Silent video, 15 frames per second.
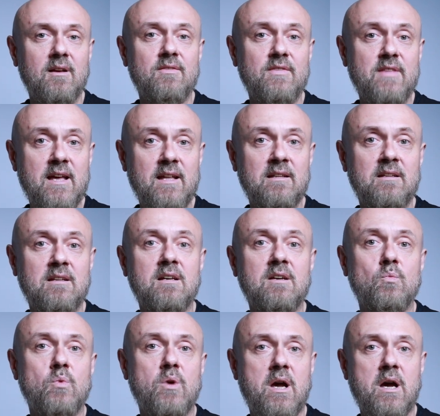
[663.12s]
then
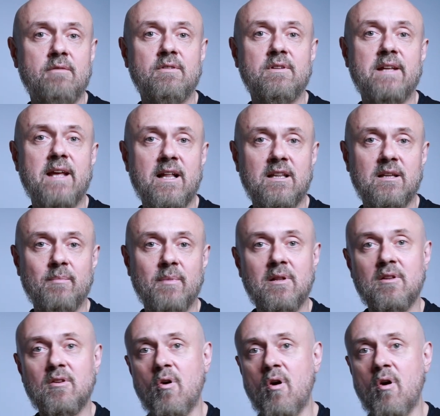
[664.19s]
we have an element